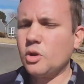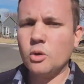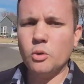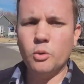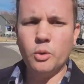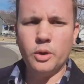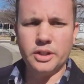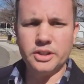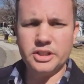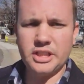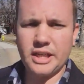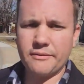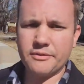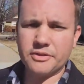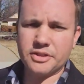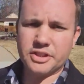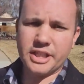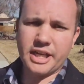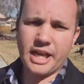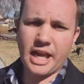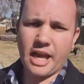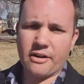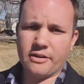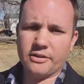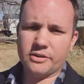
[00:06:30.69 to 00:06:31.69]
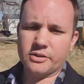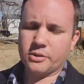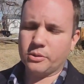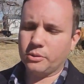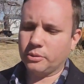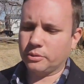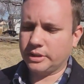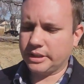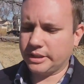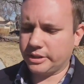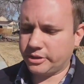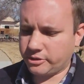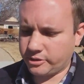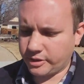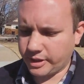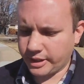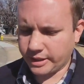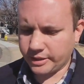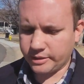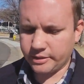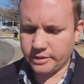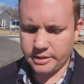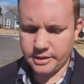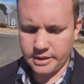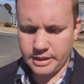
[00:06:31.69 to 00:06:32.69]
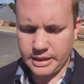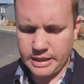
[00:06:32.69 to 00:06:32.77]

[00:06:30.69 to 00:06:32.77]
We're in Jefferson County School District.